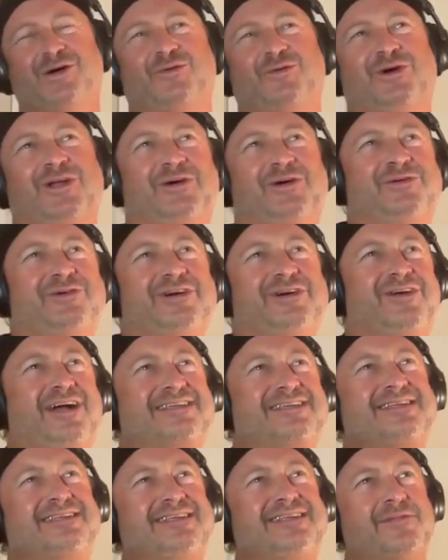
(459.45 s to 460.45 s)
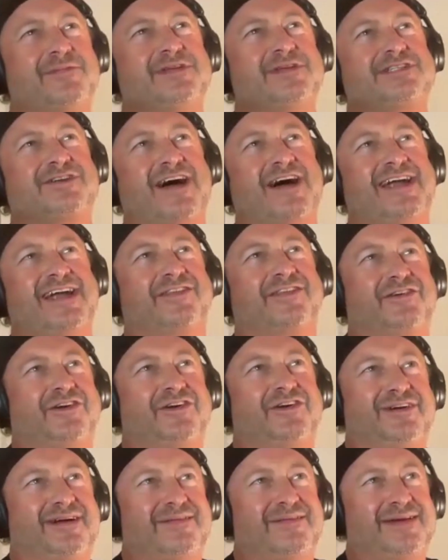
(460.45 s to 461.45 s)
We like to demonstrate it
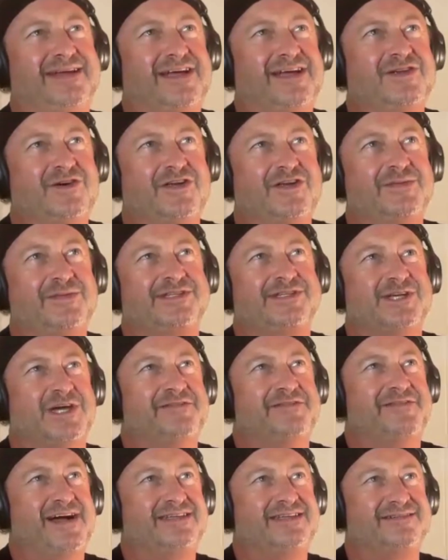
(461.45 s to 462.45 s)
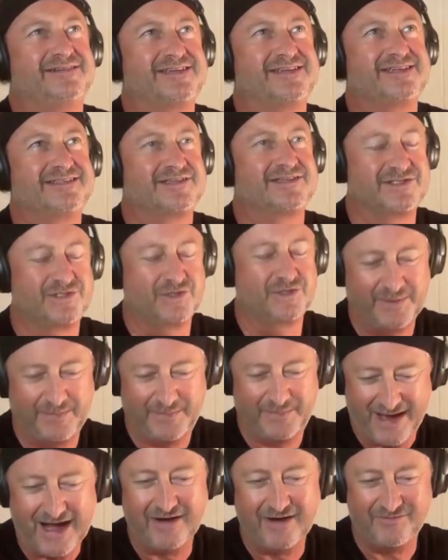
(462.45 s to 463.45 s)
through, I mean, anonymous surveys are just a super
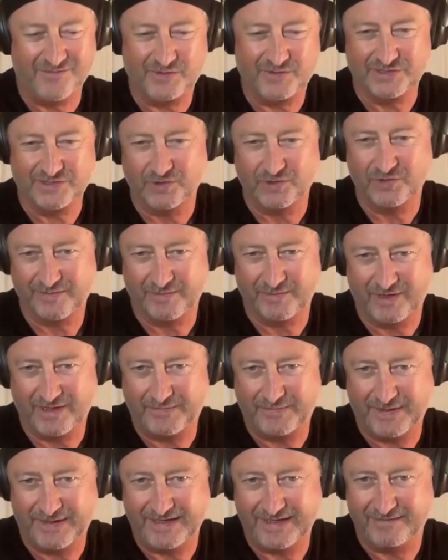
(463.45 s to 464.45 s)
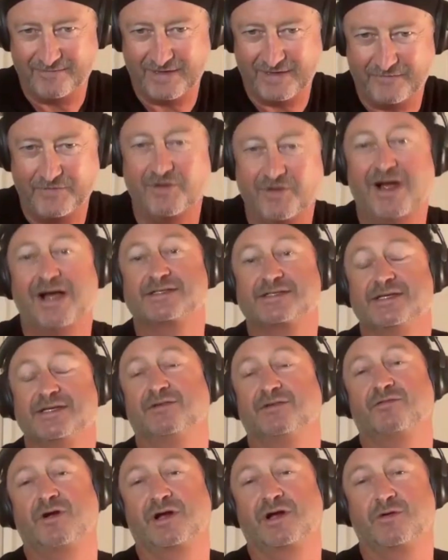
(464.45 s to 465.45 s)
powerful tool, in my opinion, if you're asking
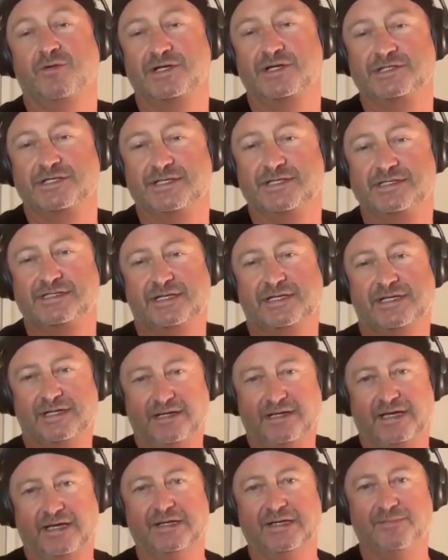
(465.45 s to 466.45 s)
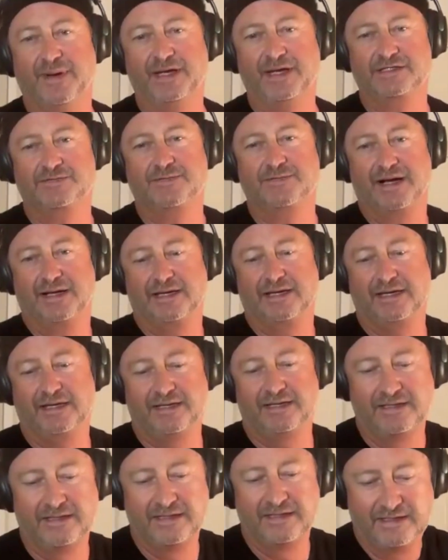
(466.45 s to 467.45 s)
the right questions and you're benchmarking.